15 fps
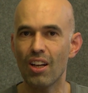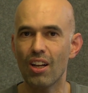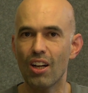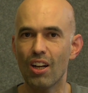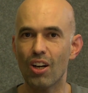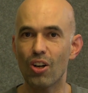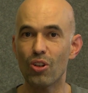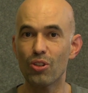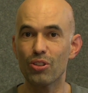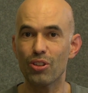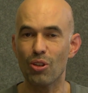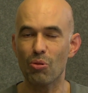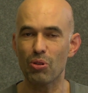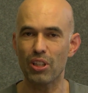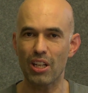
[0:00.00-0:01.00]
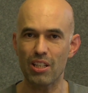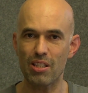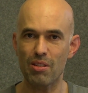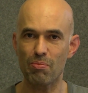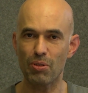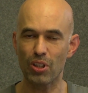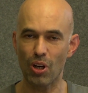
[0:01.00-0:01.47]
Also, what has
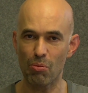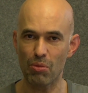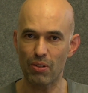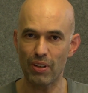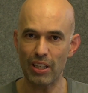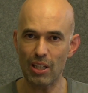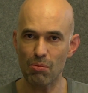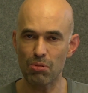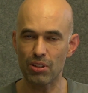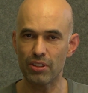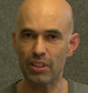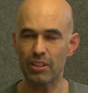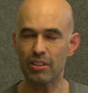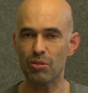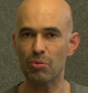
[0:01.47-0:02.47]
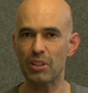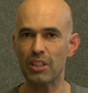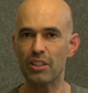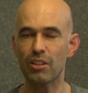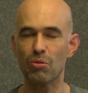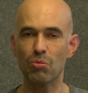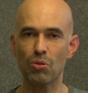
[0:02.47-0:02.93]
become available this week
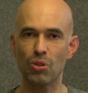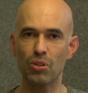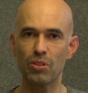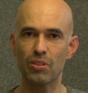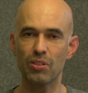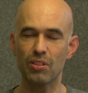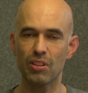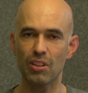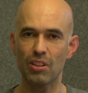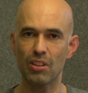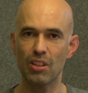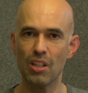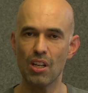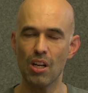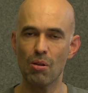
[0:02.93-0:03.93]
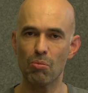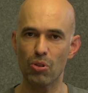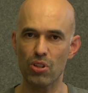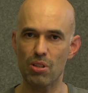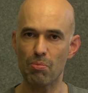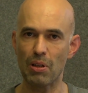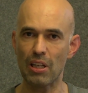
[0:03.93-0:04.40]
was the
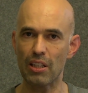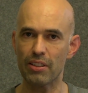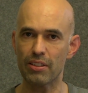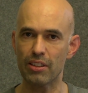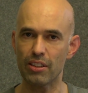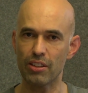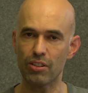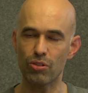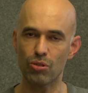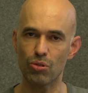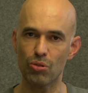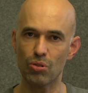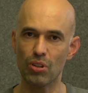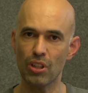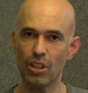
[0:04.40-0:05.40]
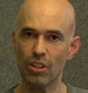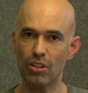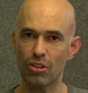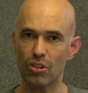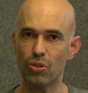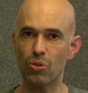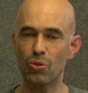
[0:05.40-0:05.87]
possibility to
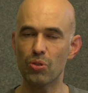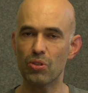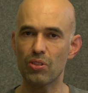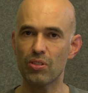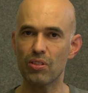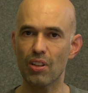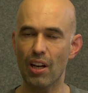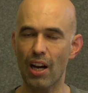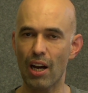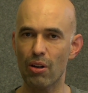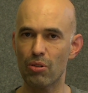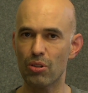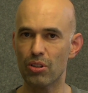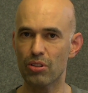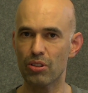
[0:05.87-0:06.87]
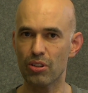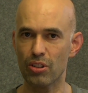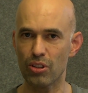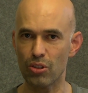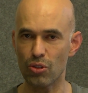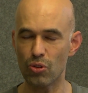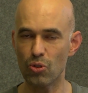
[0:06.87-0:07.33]
use our
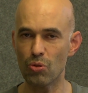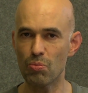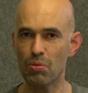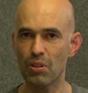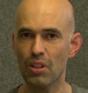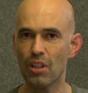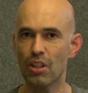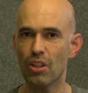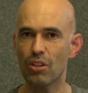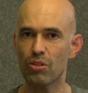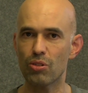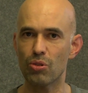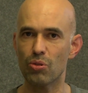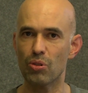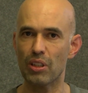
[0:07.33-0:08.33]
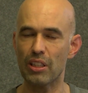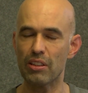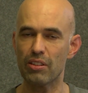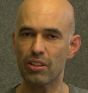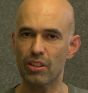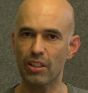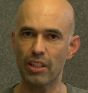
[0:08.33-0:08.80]
cube to
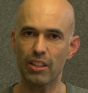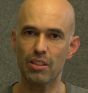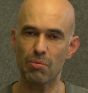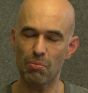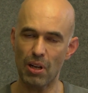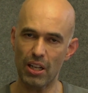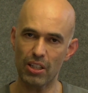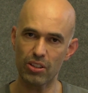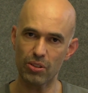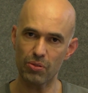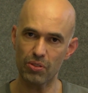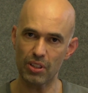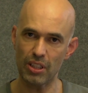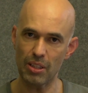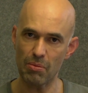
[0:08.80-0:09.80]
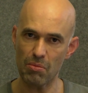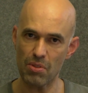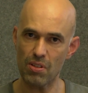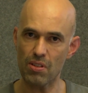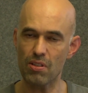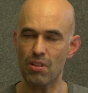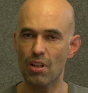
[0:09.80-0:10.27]
interconnect Microsoft
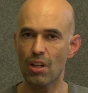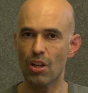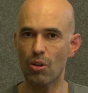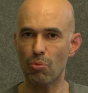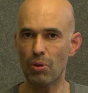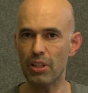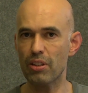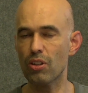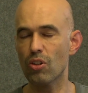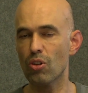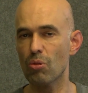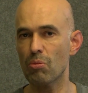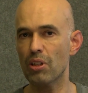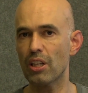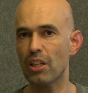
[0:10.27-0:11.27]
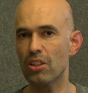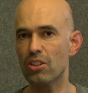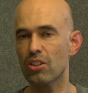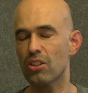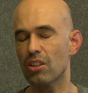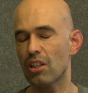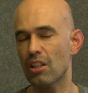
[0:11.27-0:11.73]
Teams with
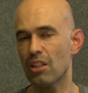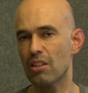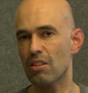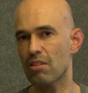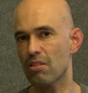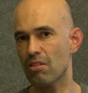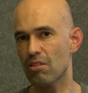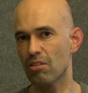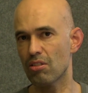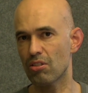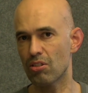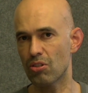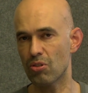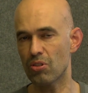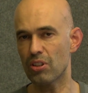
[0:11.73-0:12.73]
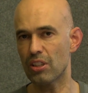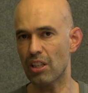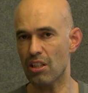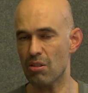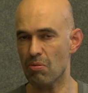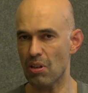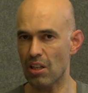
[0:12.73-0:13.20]
CallManager and use it as
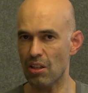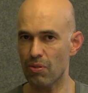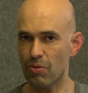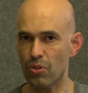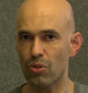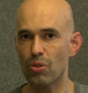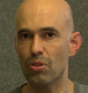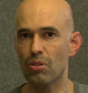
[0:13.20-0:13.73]
well for